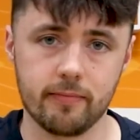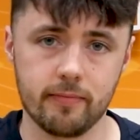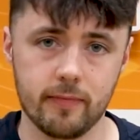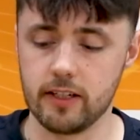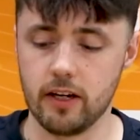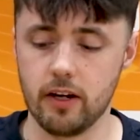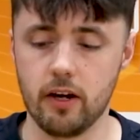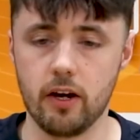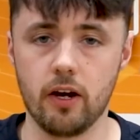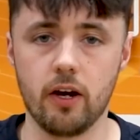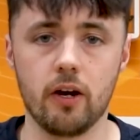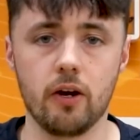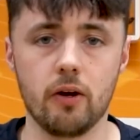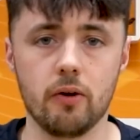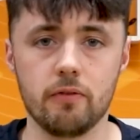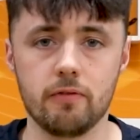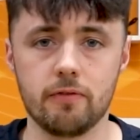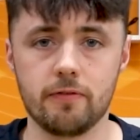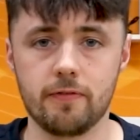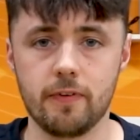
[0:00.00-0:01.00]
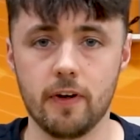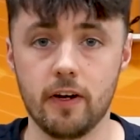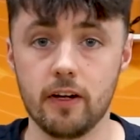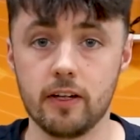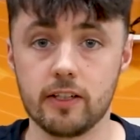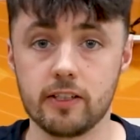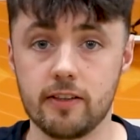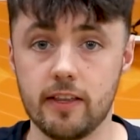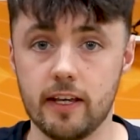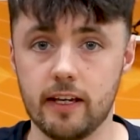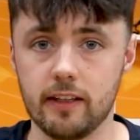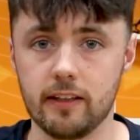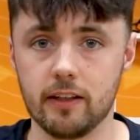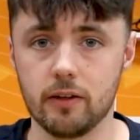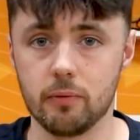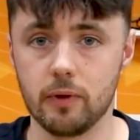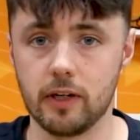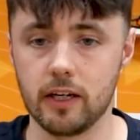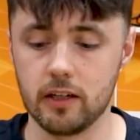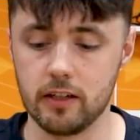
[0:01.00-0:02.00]
So first thing that
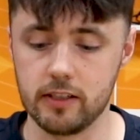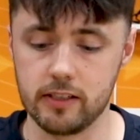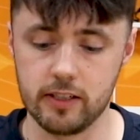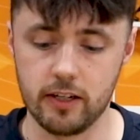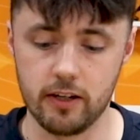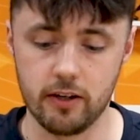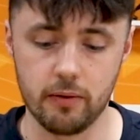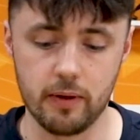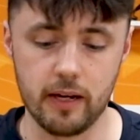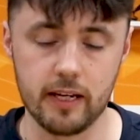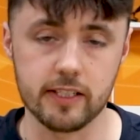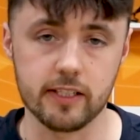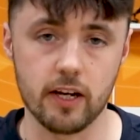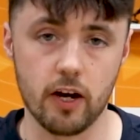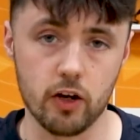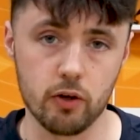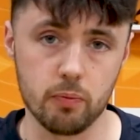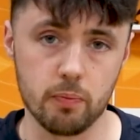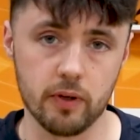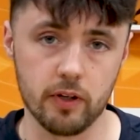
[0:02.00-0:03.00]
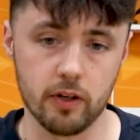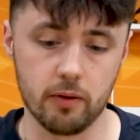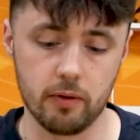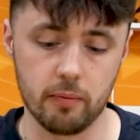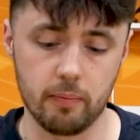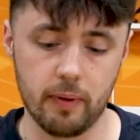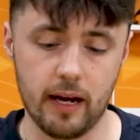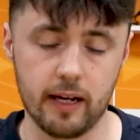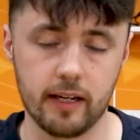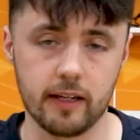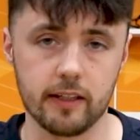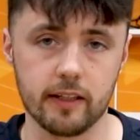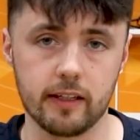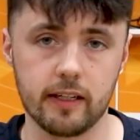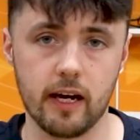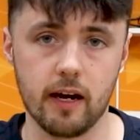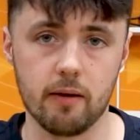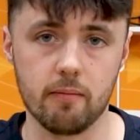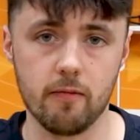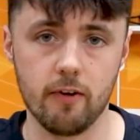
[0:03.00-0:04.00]
we're going to do is open up the back of the
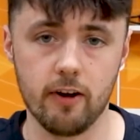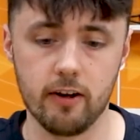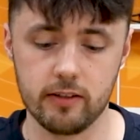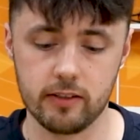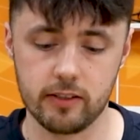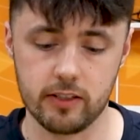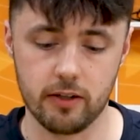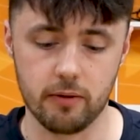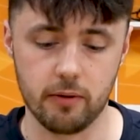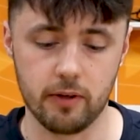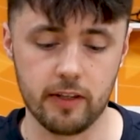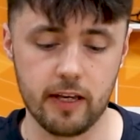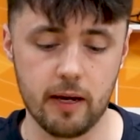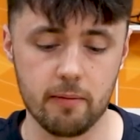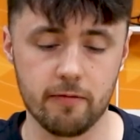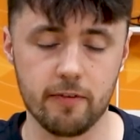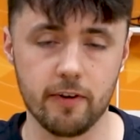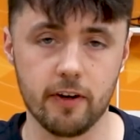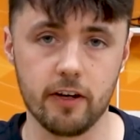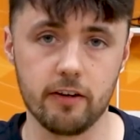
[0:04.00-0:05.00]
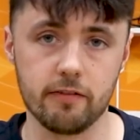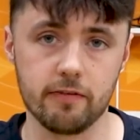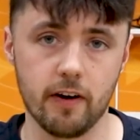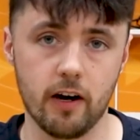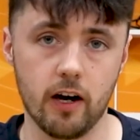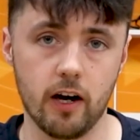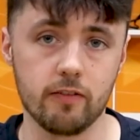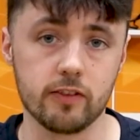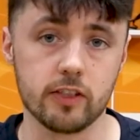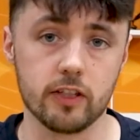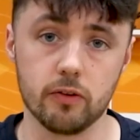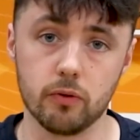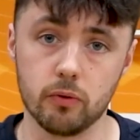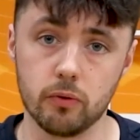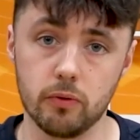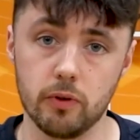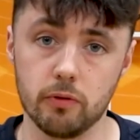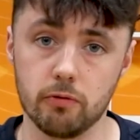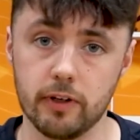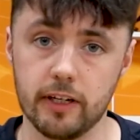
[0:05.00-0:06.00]
camera. So on the M35s and
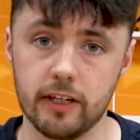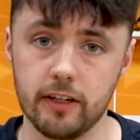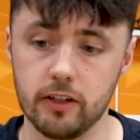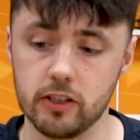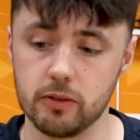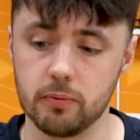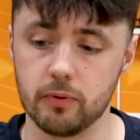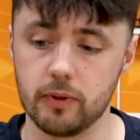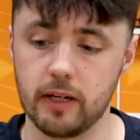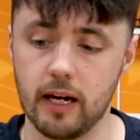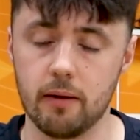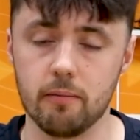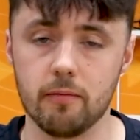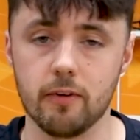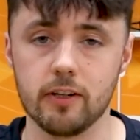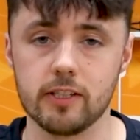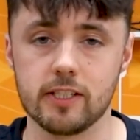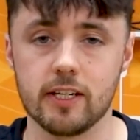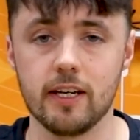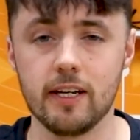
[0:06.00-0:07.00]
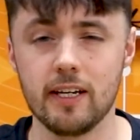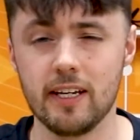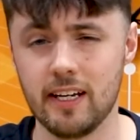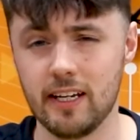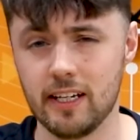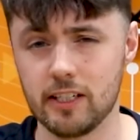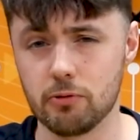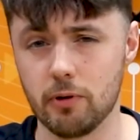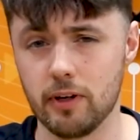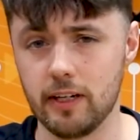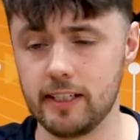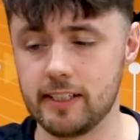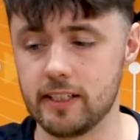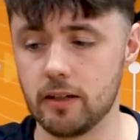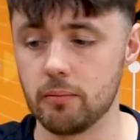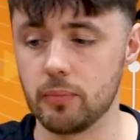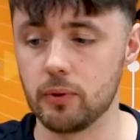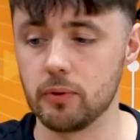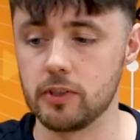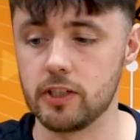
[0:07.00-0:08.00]
all the reusable cameras, it's really
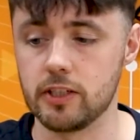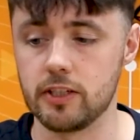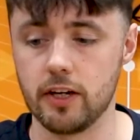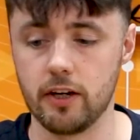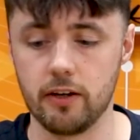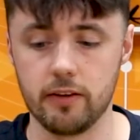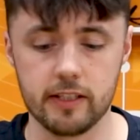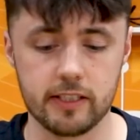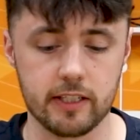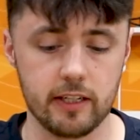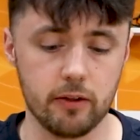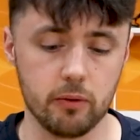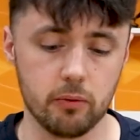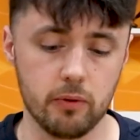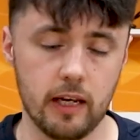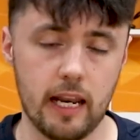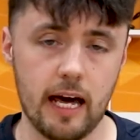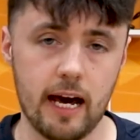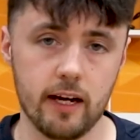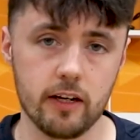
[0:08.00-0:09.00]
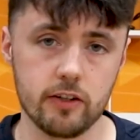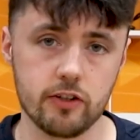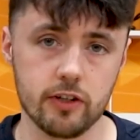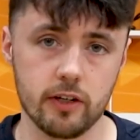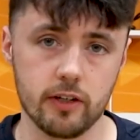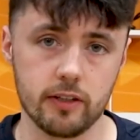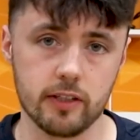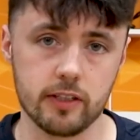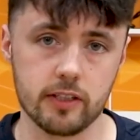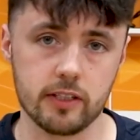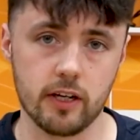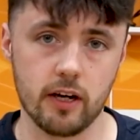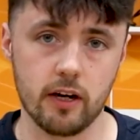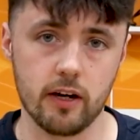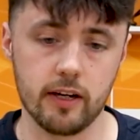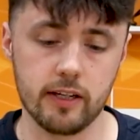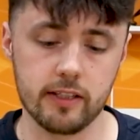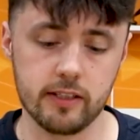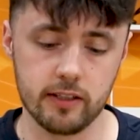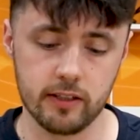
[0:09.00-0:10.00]
simple to do. There's a little latch on the
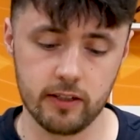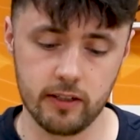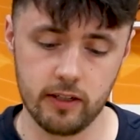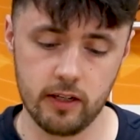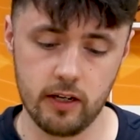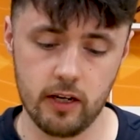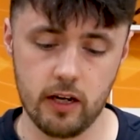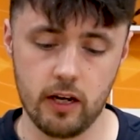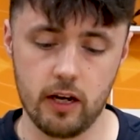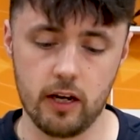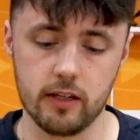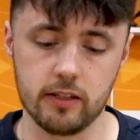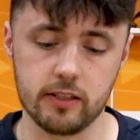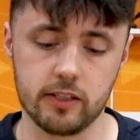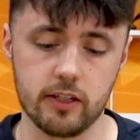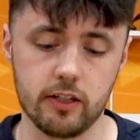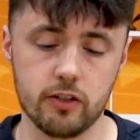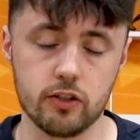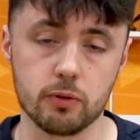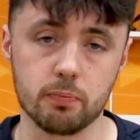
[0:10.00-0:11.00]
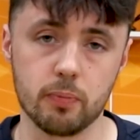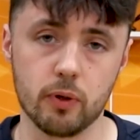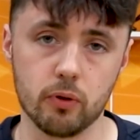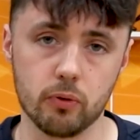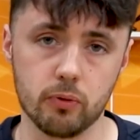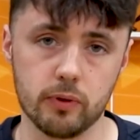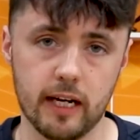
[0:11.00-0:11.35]
side, so you just pull